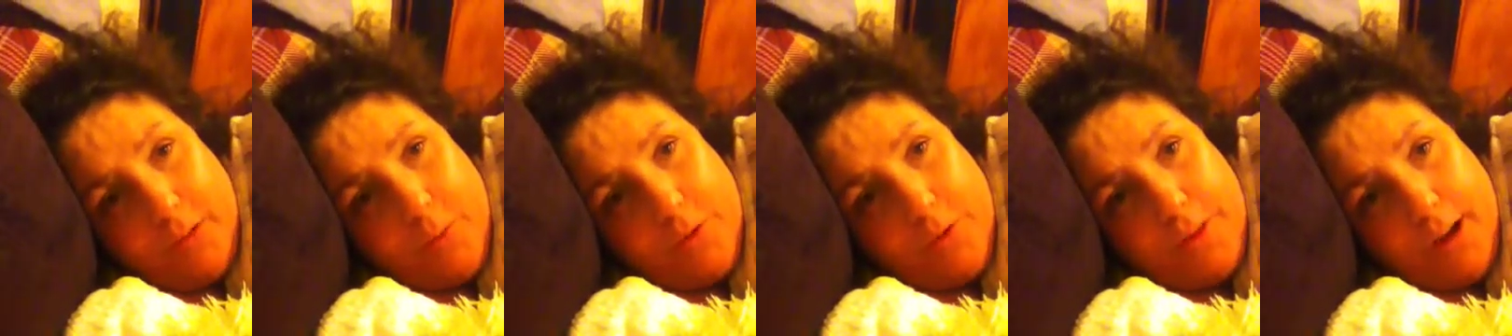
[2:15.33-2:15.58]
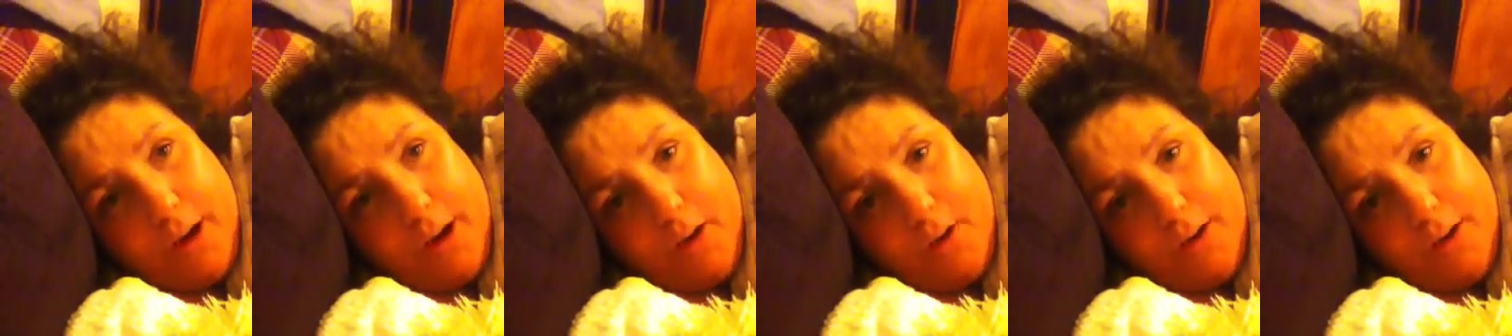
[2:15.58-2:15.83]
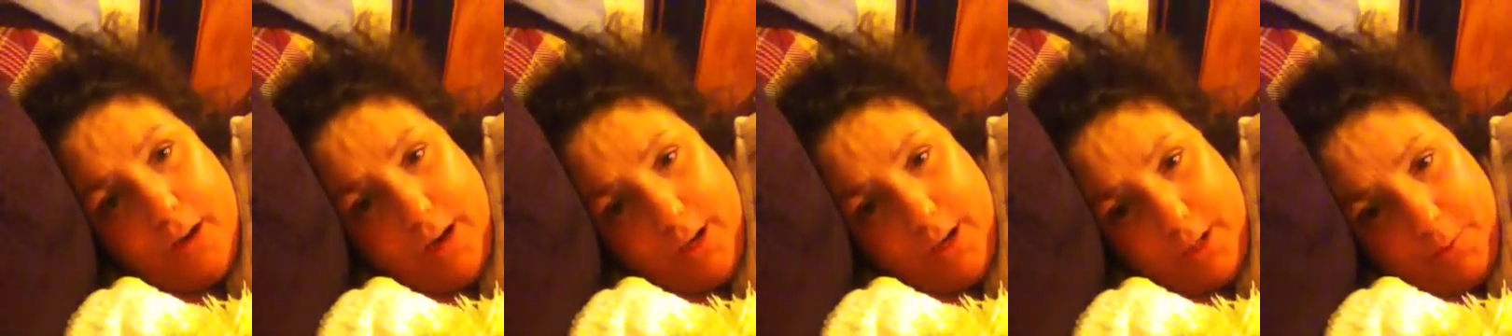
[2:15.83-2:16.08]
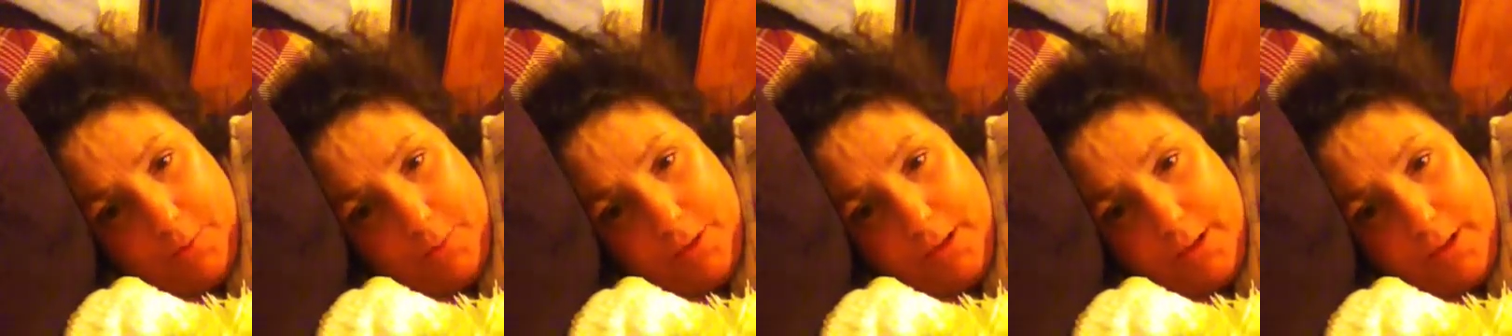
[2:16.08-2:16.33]
without God
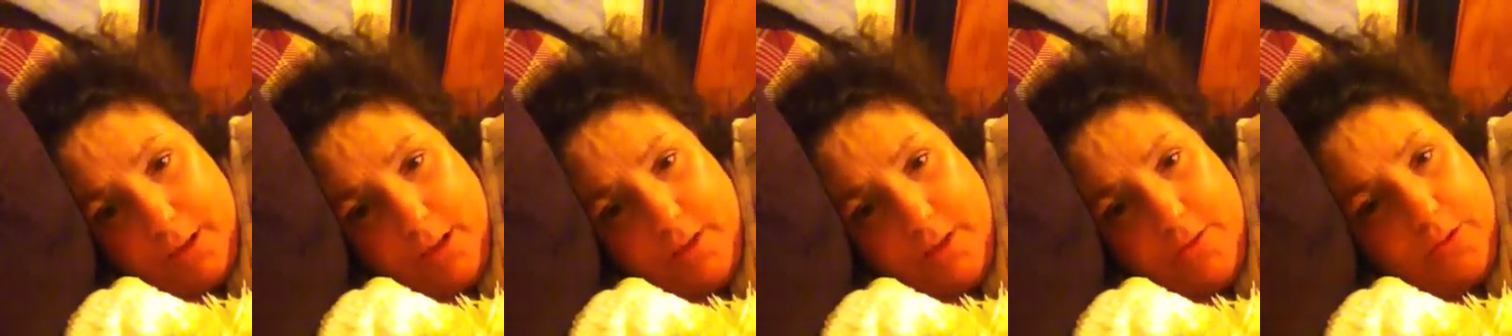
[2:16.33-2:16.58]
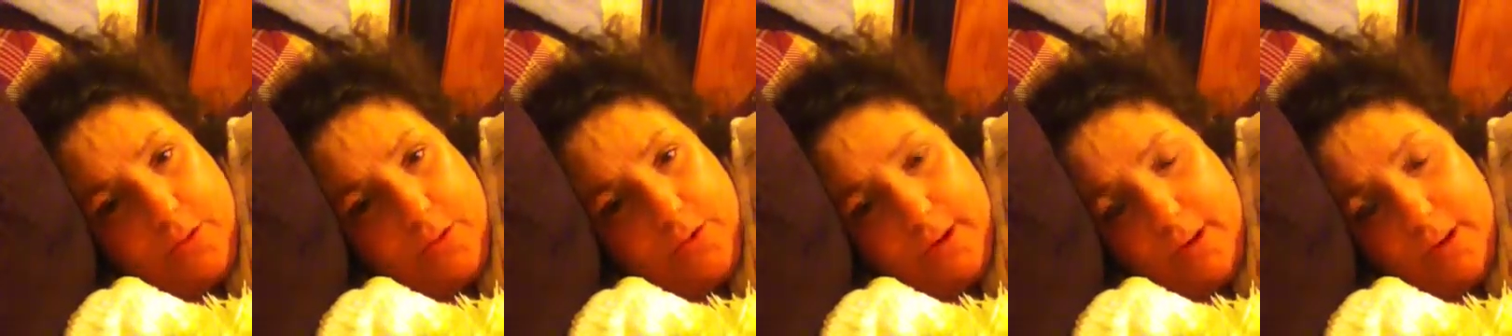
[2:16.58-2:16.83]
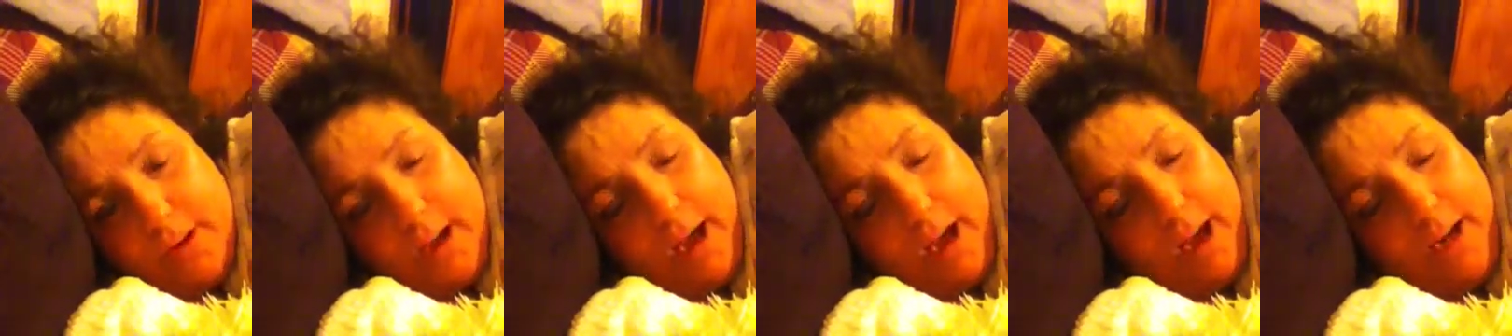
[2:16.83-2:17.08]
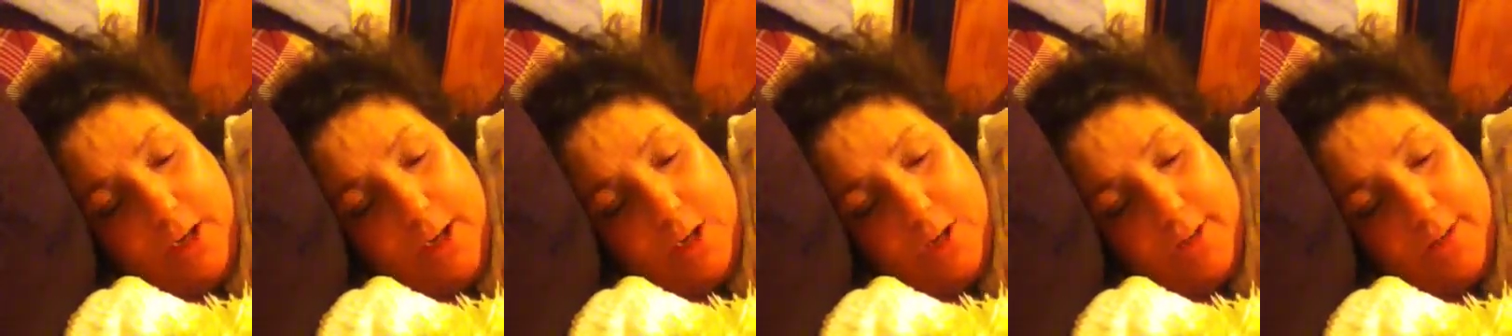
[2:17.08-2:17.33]
in my life, okay,
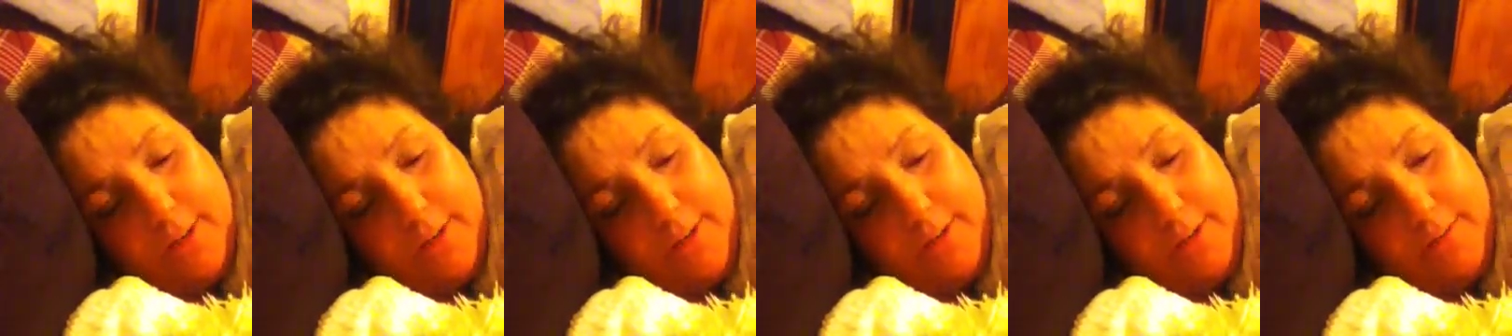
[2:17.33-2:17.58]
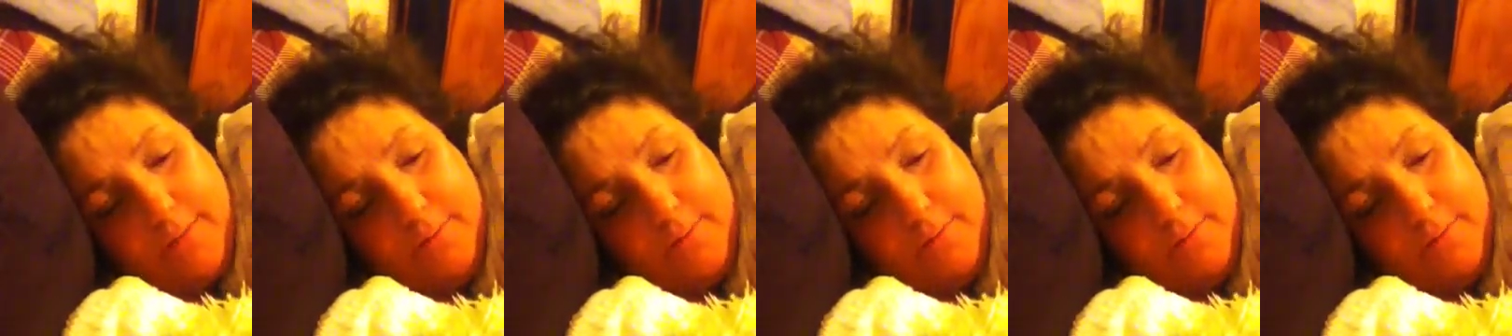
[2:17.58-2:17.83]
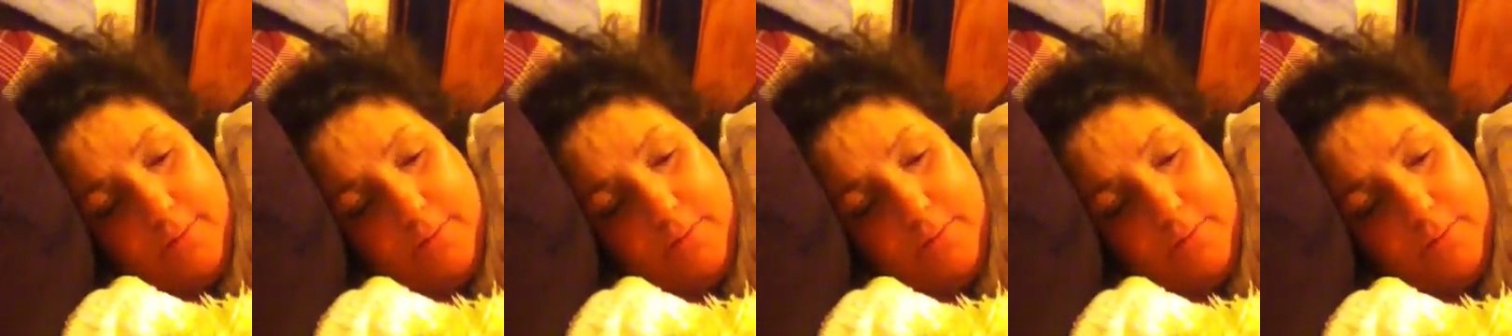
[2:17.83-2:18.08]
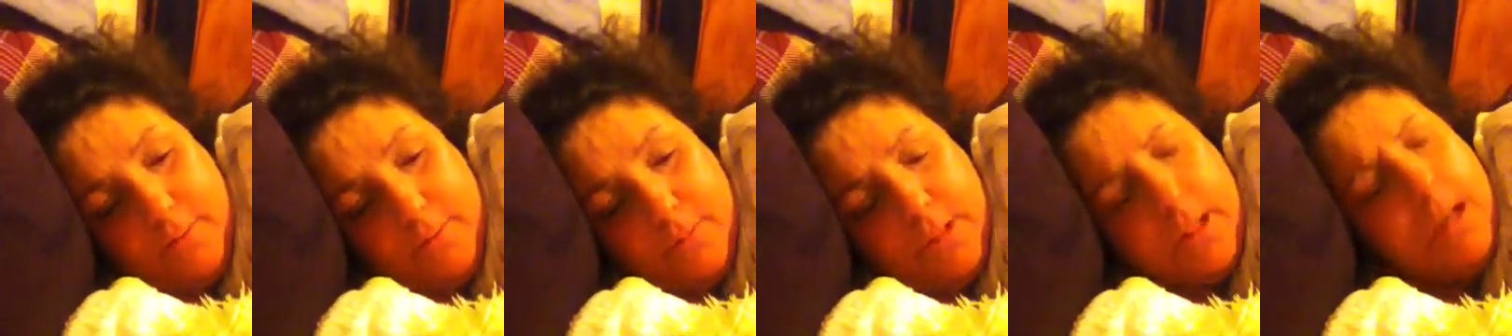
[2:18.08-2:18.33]
I
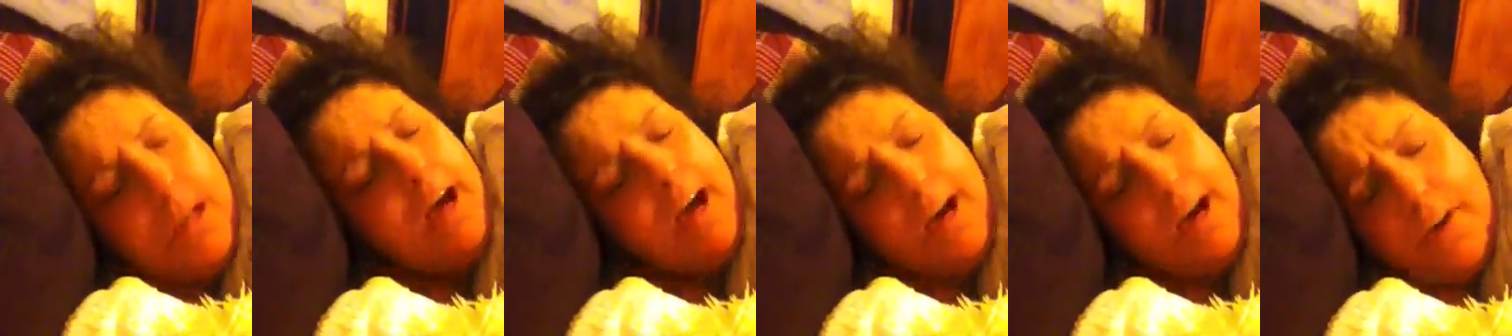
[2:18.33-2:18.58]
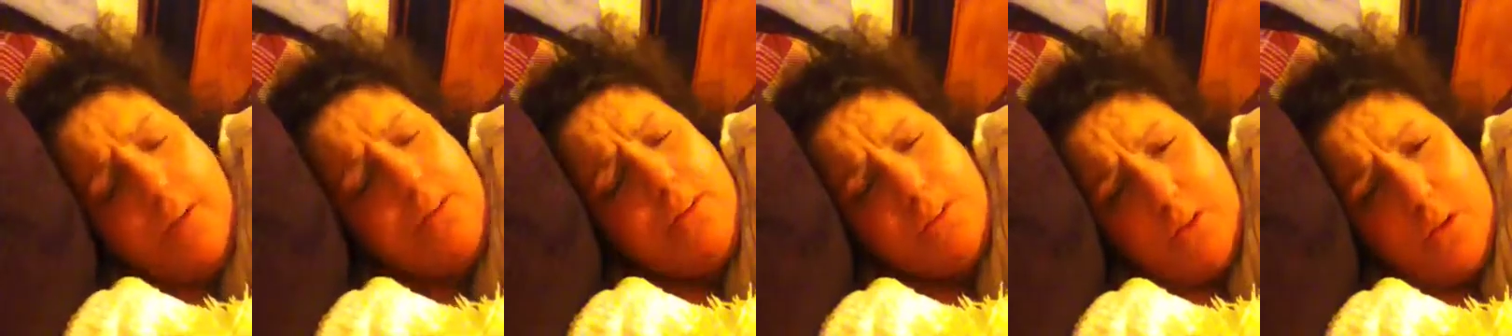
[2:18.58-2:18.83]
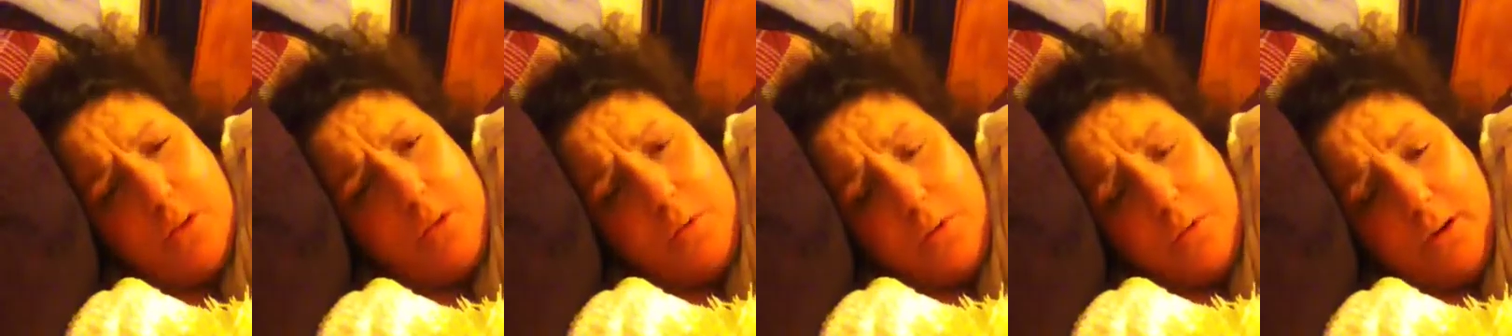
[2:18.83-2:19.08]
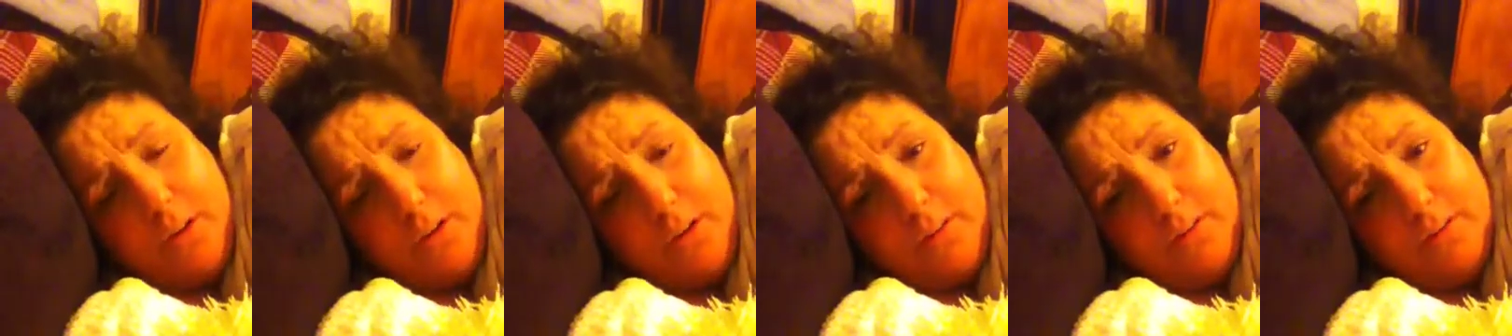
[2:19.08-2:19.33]
don't do
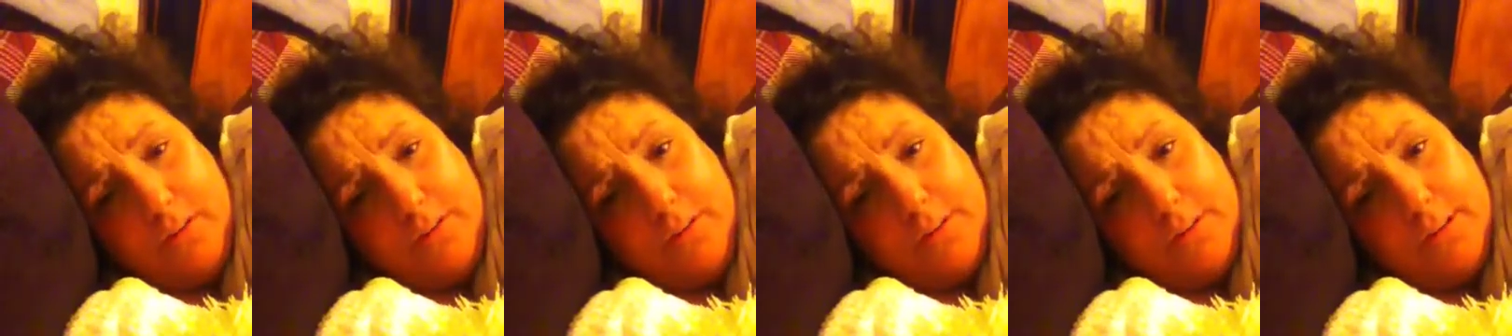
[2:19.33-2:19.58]
well.